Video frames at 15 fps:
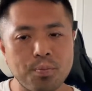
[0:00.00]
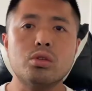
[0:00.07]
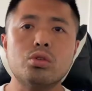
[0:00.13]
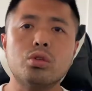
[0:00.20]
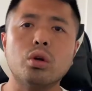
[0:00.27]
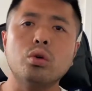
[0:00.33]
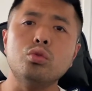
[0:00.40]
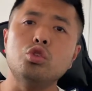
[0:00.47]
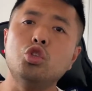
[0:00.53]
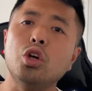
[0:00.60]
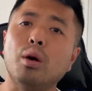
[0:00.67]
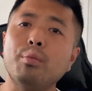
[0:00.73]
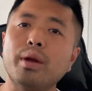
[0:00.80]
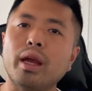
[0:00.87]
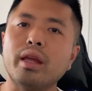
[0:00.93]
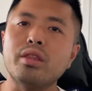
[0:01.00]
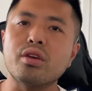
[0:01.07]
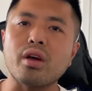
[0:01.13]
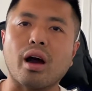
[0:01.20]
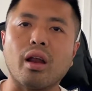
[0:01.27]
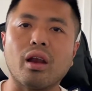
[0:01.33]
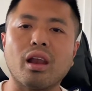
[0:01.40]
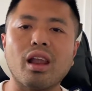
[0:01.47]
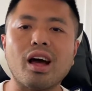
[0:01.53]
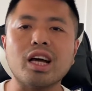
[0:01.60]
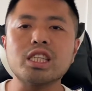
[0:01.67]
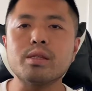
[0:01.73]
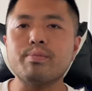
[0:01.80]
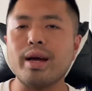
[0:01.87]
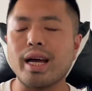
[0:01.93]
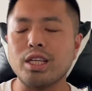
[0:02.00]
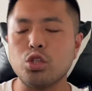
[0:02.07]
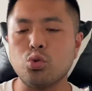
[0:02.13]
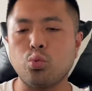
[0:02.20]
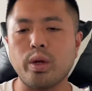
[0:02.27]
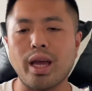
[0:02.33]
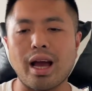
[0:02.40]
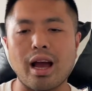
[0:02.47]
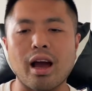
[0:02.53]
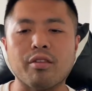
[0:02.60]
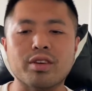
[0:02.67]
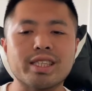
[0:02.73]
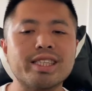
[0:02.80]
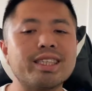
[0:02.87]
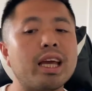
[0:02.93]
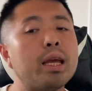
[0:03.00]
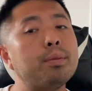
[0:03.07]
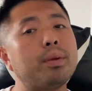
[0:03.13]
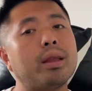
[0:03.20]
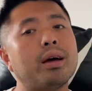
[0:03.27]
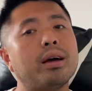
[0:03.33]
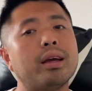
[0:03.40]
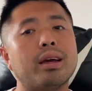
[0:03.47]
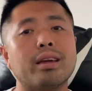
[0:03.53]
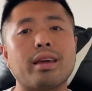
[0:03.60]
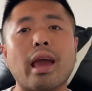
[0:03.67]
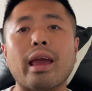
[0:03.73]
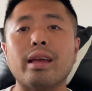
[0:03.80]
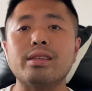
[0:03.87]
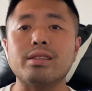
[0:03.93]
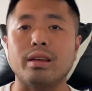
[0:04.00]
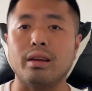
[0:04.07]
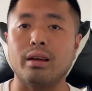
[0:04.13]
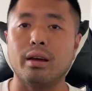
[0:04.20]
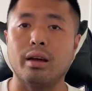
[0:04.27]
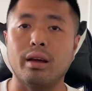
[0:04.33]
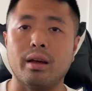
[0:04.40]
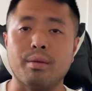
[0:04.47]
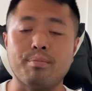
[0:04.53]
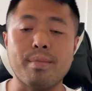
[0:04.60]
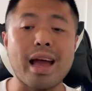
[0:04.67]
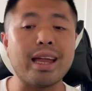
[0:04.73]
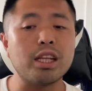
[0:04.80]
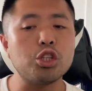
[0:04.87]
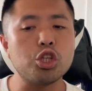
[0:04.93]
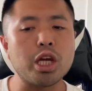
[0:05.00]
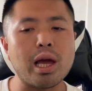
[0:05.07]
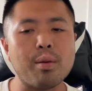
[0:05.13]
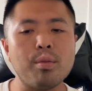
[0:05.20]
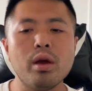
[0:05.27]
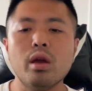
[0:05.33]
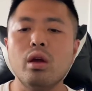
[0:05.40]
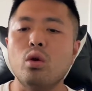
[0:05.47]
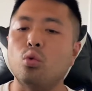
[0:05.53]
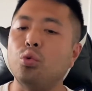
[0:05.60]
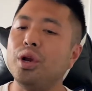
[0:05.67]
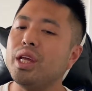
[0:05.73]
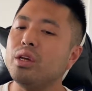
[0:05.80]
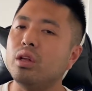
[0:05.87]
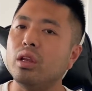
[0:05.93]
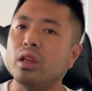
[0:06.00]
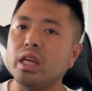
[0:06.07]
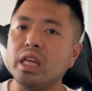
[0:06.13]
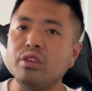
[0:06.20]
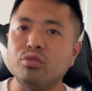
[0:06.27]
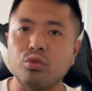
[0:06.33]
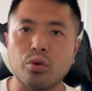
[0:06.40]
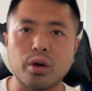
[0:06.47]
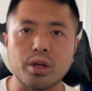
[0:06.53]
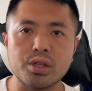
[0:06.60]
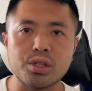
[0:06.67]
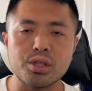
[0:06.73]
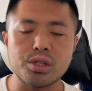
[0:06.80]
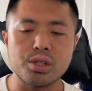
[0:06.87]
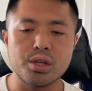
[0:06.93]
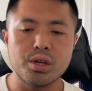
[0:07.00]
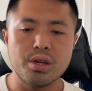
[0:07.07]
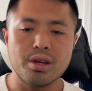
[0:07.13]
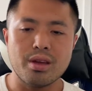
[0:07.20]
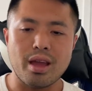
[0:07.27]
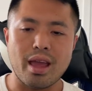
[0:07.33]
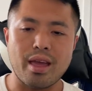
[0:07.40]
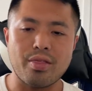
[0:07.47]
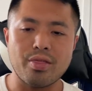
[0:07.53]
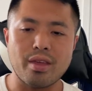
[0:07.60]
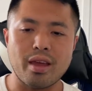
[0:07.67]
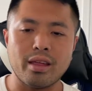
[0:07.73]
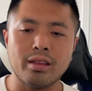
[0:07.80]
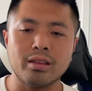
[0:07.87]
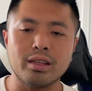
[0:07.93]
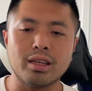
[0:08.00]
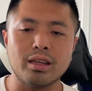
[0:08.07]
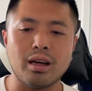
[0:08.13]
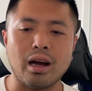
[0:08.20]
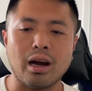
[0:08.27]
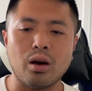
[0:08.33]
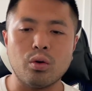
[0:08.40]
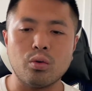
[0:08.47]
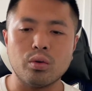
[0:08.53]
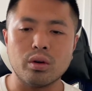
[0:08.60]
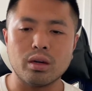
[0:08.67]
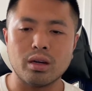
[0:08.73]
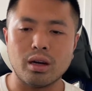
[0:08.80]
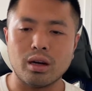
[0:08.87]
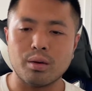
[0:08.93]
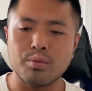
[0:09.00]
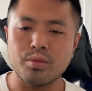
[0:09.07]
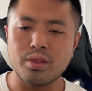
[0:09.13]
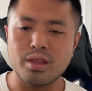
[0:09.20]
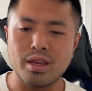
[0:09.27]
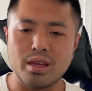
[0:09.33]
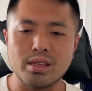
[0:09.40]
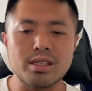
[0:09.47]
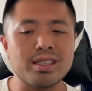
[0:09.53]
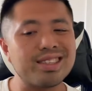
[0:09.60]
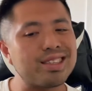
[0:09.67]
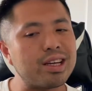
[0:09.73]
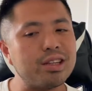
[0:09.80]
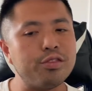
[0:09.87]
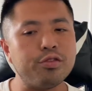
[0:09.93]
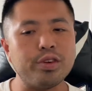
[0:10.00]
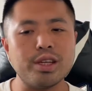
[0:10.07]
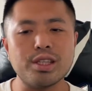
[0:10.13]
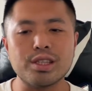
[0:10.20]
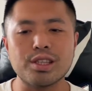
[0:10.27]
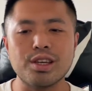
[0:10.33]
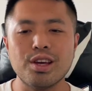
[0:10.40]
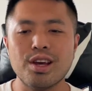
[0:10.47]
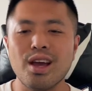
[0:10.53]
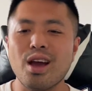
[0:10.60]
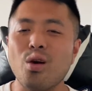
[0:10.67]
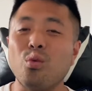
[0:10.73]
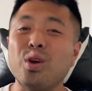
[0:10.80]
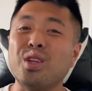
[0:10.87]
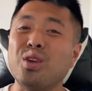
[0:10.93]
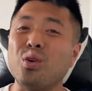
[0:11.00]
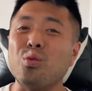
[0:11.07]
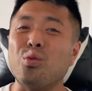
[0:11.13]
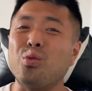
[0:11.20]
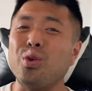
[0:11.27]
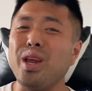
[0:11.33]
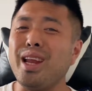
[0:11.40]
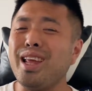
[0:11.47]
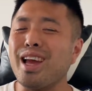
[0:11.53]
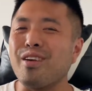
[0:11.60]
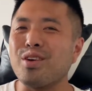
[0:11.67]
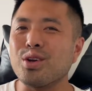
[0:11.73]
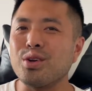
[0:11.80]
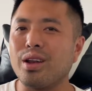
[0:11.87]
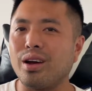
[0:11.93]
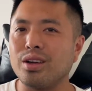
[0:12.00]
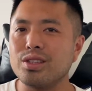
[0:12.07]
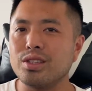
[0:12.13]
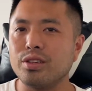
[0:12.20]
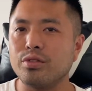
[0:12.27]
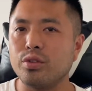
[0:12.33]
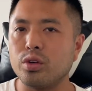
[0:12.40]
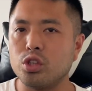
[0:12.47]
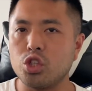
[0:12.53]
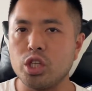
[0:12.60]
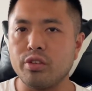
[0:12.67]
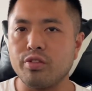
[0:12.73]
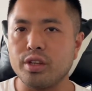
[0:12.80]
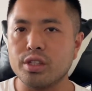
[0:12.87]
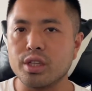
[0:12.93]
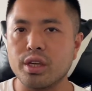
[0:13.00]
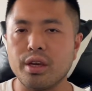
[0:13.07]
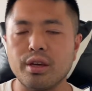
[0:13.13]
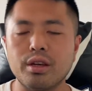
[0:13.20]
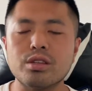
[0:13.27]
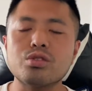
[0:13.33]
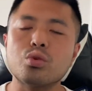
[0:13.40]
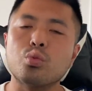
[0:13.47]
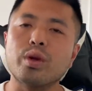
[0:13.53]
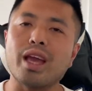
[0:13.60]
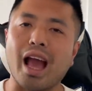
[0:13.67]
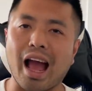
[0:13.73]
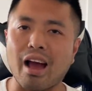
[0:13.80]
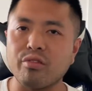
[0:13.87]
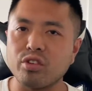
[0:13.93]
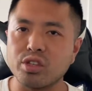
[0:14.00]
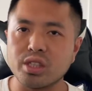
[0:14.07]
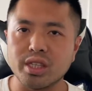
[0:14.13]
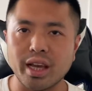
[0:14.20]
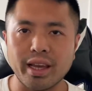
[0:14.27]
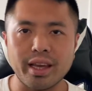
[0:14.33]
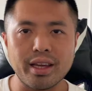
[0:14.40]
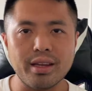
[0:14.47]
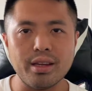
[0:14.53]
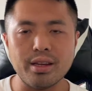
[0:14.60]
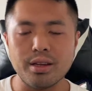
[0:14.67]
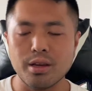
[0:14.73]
So jumping into our last match, we have a Sableye against a Medicham. Really good lead for us. And then out come this Stunfisk. We don't really have a good answer for a G-Fisk here, so we have to stay in.